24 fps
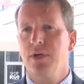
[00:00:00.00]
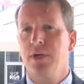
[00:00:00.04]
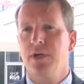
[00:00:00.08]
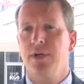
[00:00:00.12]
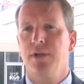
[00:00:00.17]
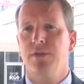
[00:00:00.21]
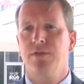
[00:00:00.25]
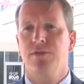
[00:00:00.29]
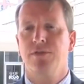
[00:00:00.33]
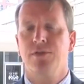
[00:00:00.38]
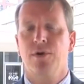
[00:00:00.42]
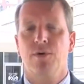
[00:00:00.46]

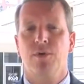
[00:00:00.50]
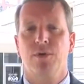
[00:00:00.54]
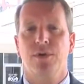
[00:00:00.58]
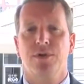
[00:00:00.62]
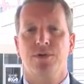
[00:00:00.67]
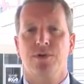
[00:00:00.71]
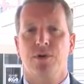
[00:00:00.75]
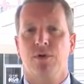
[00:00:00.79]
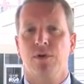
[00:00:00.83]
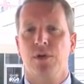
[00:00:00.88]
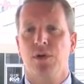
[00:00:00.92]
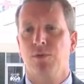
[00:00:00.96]
and so they
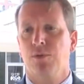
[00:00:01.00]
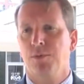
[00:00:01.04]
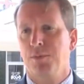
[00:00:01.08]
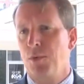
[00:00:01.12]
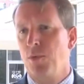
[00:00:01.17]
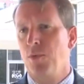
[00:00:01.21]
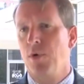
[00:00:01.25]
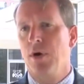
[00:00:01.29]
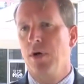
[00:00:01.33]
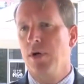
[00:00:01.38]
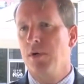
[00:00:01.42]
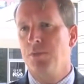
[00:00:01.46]
certainly would be
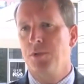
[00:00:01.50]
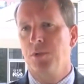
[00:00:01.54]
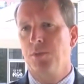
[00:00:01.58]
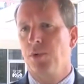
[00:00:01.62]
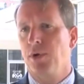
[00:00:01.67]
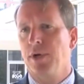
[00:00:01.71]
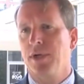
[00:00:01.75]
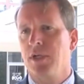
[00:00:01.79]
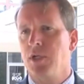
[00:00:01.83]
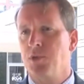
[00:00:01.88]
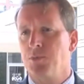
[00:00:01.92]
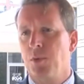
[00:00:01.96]
welcome to
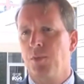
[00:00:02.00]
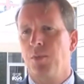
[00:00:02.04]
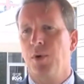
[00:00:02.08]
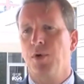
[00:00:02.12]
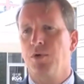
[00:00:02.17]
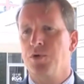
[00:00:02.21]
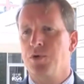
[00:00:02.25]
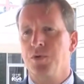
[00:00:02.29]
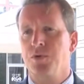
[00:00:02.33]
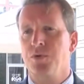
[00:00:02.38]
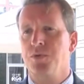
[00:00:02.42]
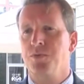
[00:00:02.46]
bring us
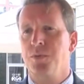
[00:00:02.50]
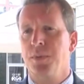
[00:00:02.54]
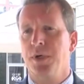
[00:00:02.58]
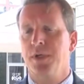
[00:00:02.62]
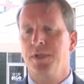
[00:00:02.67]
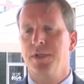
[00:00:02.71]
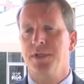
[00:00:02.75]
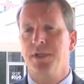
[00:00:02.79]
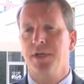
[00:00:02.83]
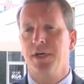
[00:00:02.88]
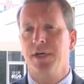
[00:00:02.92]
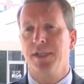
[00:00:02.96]
proposals. But
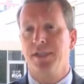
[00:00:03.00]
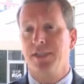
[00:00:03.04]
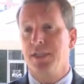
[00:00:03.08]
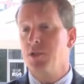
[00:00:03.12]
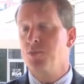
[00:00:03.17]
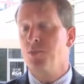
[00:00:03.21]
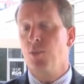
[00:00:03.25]
uh, at this